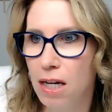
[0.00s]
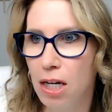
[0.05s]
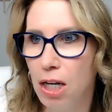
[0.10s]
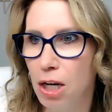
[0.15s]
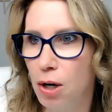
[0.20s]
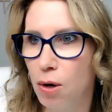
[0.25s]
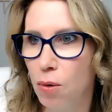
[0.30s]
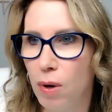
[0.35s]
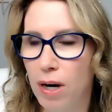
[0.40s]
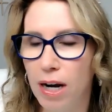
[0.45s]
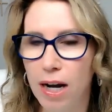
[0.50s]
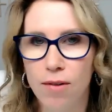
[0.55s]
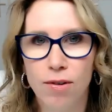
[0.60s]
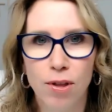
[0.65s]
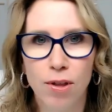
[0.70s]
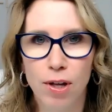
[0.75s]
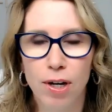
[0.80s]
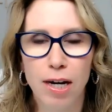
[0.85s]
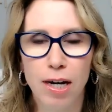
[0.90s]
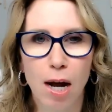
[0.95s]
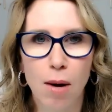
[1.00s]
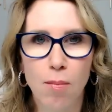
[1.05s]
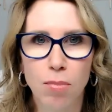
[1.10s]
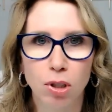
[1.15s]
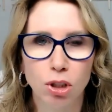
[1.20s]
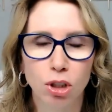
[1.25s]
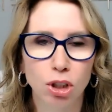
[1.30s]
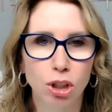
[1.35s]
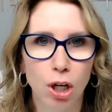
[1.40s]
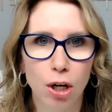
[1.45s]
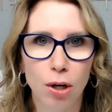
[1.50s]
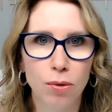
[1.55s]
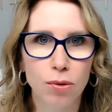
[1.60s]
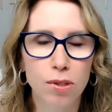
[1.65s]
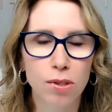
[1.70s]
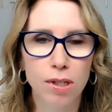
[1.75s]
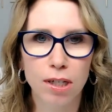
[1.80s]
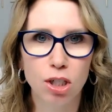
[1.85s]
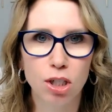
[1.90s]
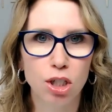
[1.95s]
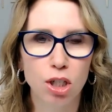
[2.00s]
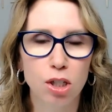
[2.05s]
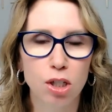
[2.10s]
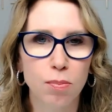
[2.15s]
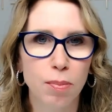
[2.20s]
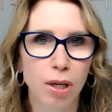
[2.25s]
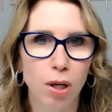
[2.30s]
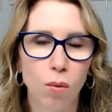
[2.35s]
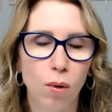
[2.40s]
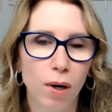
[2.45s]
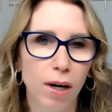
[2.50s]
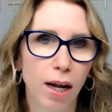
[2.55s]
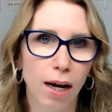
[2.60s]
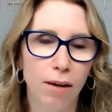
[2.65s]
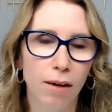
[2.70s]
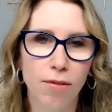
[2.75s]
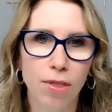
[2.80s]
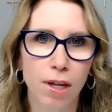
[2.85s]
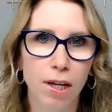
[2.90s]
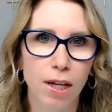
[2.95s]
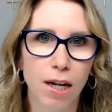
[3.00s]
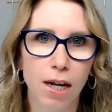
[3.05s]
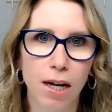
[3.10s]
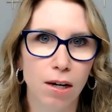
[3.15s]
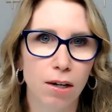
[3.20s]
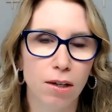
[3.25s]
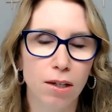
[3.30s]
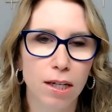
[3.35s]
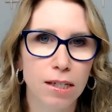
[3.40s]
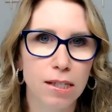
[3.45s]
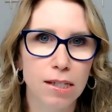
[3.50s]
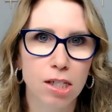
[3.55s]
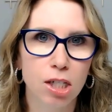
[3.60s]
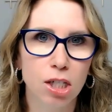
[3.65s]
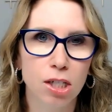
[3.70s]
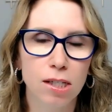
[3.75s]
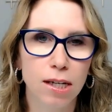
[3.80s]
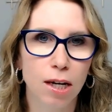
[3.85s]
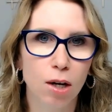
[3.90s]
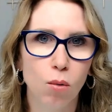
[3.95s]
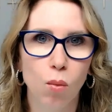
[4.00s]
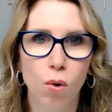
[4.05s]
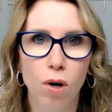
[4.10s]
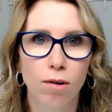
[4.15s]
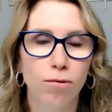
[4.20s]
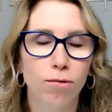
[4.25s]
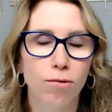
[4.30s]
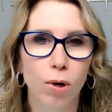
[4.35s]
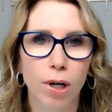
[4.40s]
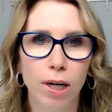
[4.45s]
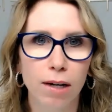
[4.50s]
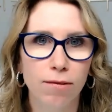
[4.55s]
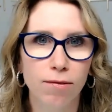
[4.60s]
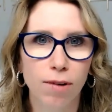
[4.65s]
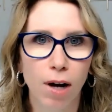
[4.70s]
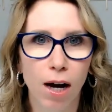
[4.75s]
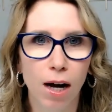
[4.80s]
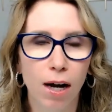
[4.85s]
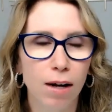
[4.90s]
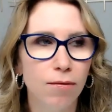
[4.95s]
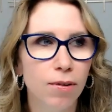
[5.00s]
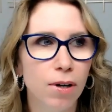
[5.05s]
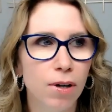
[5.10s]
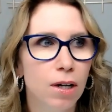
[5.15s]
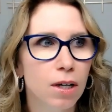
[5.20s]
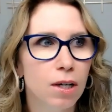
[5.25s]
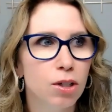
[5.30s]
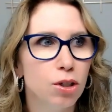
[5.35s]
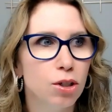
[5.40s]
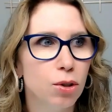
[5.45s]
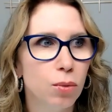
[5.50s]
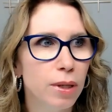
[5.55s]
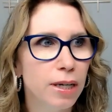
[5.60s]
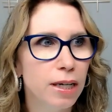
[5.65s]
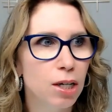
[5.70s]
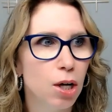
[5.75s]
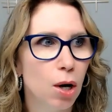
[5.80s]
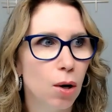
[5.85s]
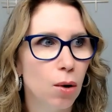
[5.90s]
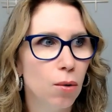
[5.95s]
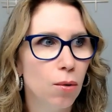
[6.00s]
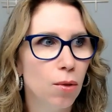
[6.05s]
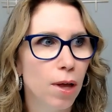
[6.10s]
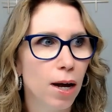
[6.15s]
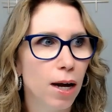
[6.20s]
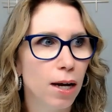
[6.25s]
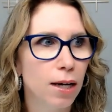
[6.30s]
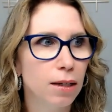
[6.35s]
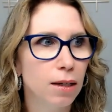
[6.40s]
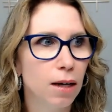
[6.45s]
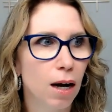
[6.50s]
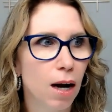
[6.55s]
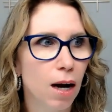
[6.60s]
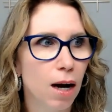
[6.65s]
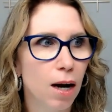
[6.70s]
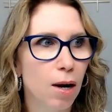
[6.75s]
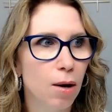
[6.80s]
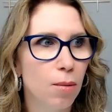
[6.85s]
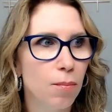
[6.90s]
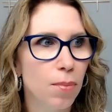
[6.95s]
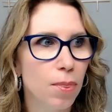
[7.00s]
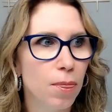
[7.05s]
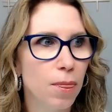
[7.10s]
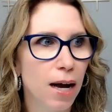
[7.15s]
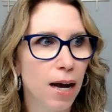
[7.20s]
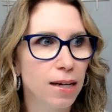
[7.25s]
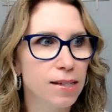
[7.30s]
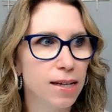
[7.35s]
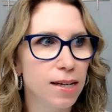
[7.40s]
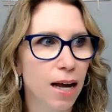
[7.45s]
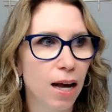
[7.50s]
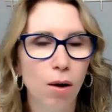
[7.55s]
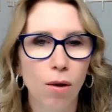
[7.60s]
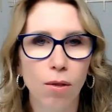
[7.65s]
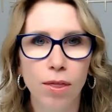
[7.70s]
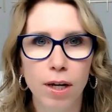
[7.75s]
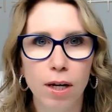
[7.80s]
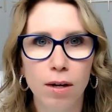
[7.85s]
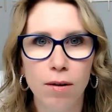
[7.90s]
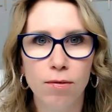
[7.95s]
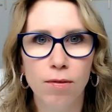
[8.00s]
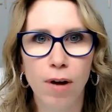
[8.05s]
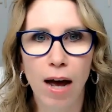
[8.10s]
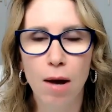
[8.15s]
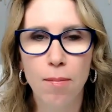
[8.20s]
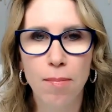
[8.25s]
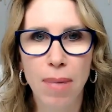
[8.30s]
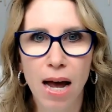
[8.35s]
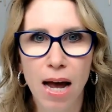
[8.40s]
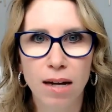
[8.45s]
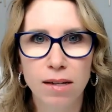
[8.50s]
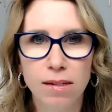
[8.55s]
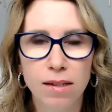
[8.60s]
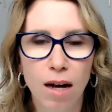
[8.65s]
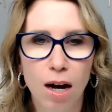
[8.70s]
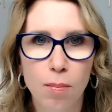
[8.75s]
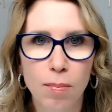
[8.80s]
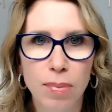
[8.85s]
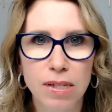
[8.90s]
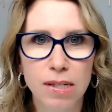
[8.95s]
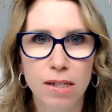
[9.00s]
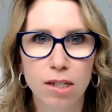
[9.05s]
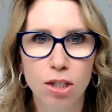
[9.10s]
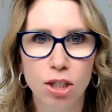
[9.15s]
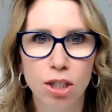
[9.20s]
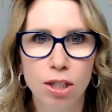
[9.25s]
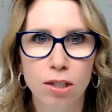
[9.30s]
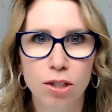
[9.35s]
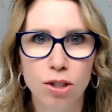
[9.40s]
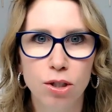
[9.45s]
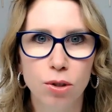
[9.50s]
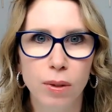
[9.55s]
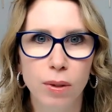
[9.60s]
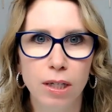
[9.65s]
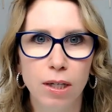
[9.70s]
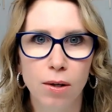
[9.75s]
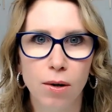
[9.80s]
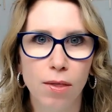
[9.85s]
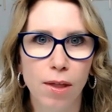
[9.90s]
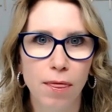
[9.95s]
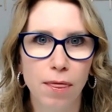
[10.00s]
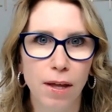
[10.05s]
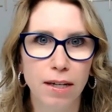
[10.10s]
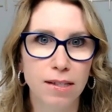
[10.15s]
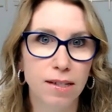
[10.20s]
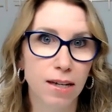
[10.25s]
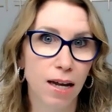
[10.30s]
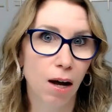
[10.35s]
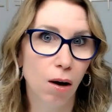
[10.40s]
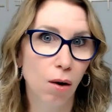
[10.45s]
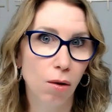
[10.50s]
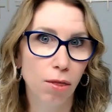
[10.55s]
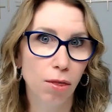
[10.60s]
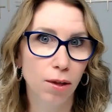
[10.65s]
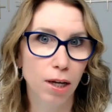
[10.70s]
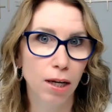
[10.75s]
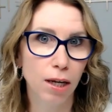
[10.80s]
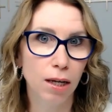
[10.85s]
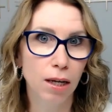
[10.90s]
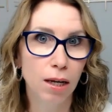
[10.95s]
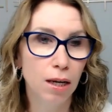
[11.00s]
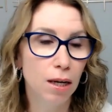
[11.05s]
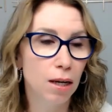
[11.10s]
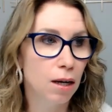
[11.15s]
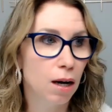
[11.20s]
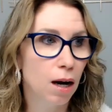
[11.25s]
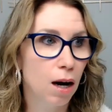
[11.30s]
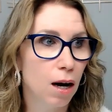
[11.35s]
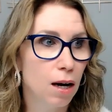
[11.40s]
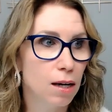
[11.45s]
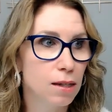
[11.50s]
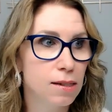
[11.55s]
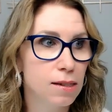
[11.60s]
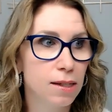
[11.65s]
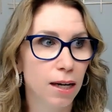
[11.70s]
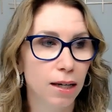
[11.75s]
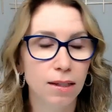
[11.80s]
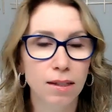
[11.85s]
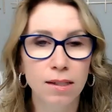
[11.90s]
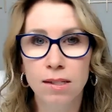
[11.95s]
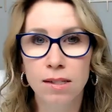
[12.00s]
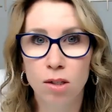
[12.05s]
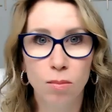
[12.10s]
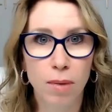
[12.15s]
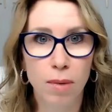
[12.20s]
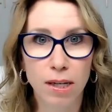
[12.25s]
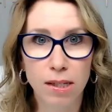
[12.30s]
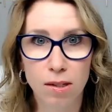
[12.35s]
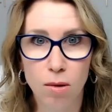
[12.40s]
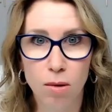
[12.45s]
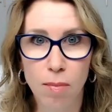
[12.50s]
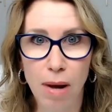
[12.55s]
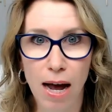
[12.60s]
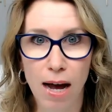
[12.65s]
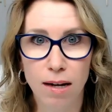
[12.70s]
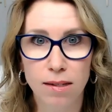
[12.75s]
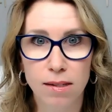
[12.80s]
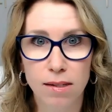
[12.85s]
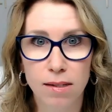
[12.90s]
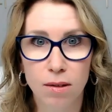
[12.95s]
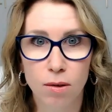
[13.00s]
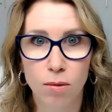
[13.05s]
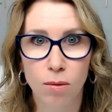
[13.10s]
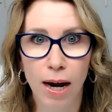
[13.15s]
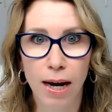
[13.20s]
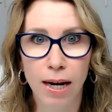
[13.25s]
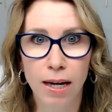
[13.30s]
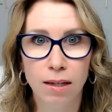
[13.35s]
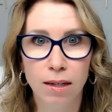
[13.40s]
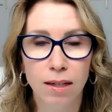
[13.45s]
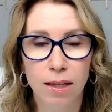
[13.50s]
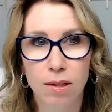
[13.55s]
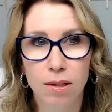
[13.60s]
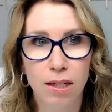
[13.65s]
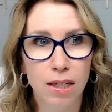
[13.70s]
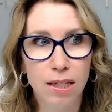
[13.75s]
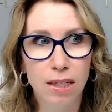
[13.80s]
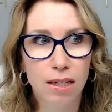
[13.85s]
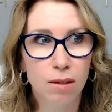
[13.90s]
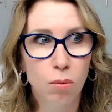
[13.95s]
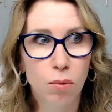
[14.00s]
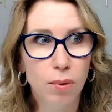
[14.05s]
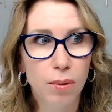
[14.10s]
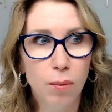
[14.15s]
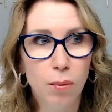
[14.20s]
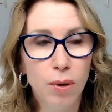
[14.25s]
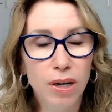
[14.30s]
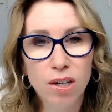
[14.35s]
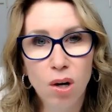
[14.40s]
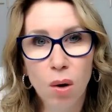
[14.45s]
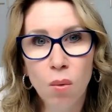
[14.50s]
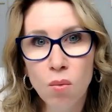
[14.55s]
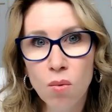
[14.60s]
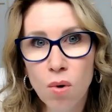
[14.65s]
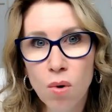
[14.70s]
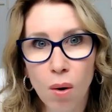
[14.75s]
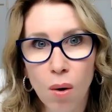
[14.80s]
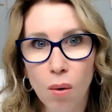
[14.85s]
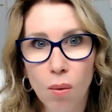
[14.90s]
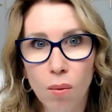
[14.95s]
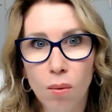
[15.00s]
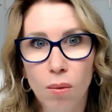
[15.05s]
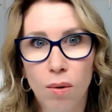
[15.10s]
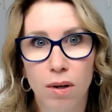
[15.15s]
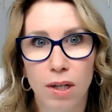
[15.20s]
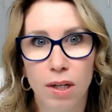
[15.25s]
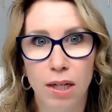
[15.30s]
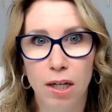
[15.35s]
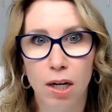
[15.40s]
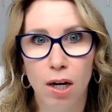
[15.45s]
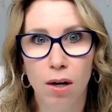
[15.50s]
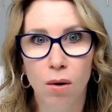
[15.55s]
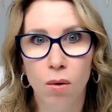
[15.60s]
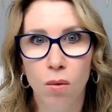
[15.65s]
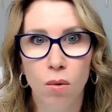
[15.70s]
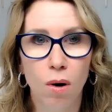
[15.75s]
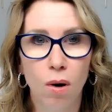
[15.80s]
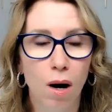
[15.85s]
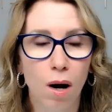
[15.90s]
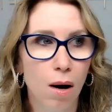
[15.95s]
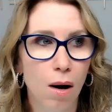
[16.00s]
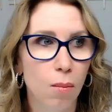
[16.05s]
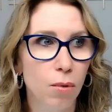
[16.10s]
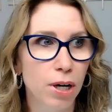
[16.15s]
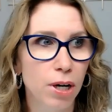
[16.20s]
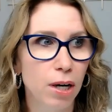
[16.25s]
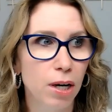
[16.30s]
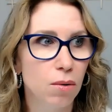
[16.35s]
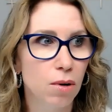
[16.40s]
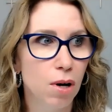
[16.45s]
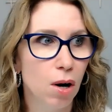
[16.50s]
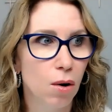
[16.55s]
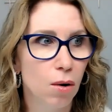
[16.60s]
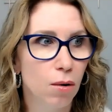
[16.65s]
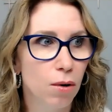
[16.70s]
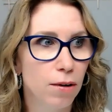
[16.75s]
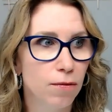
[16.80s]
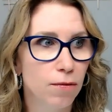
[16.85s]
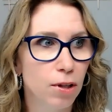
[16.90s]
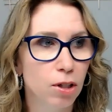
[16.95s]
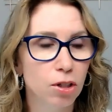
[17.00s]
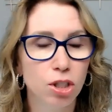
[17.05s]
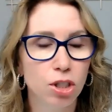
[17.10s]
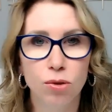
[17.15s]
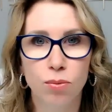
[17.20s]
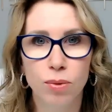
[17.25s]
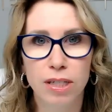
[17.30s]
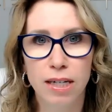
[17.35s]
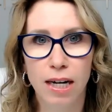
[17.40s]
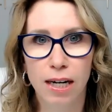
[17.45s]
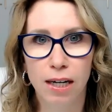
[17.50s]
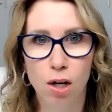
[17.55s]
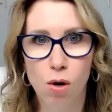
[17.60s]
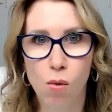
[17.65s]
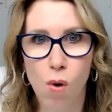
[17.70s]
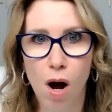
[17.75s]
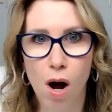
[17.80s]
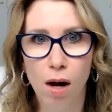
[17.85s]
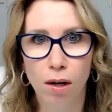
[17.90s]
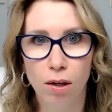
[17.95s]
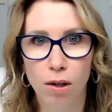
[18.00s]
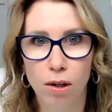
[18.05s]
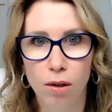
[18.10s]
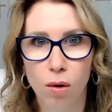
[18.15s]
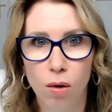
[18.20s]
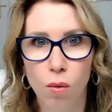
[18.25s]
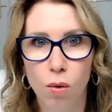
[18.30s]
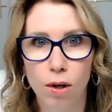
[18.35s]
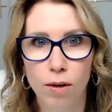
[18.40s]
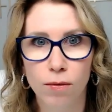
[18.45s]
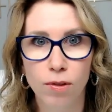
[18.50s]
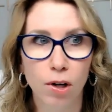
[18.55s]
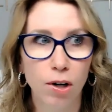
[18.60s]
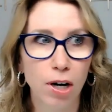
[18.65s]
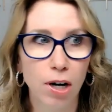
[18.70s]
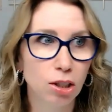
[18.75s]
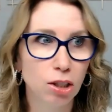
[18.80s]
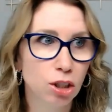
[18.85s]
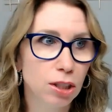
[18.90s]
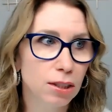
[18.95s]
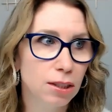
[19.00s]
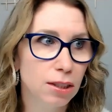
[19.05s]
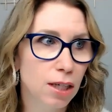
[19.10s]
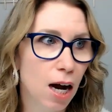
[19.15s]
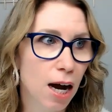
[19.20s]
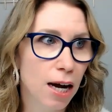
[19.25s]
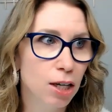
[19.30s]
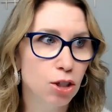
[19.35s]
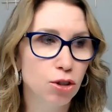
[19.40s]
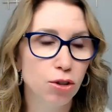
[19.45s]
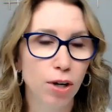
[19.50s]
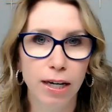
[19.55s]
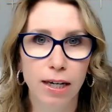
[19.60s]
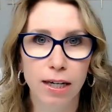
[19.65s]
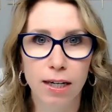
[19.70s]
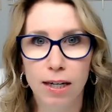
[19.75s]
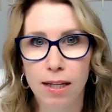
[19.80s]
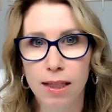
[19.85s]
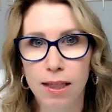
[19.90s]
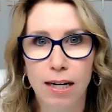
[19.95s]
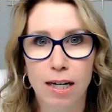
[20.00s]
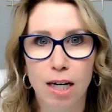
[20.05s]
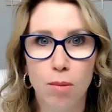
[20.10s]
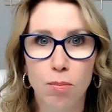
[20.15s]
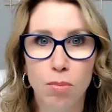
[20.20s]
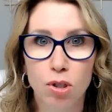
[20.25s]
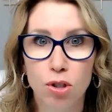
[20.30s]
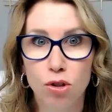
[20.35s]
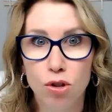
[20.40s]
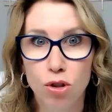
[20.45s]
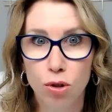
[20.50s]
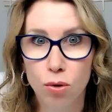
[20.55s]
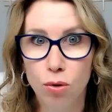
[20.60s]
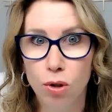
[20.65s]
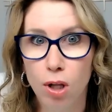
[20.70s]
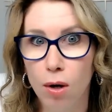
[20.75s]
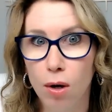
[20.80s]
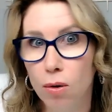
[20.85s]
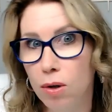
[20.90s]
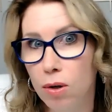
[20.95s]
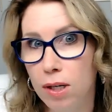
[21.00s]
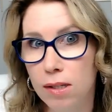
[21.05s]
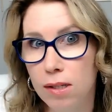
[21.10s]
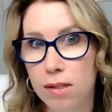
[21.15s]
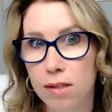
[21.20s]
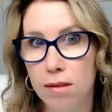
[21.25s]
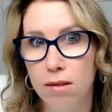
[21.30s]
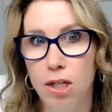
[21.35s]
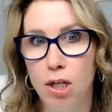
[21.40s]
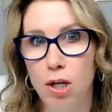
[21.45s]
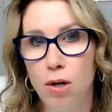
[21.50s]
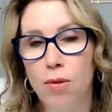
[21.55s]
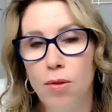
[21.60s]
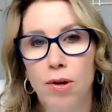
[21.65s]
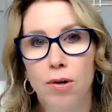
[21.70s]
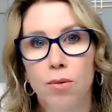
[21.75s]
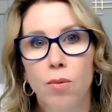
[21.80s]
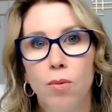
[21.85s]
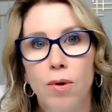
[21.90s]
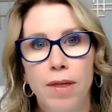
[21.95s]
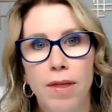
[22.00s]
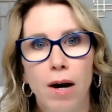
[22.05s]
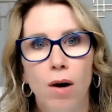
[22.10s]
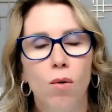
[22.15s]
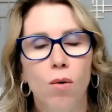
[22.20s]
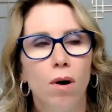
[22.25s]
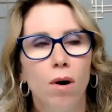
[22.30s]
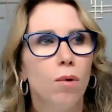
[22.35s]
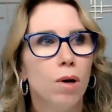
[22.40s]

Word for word: you know, whatever the number shows, let's just pick one out of thin air. Let's just say 145. Do we know that um, that's a healthy fat mass composition? Do we know that that's a healthy uh, skeletal muscle mass, right? It, we don't know. You know, um, we don't mm-hmm. know if they're just retaining water or if they're actually dehydrated and that number's too low because, you know, they're without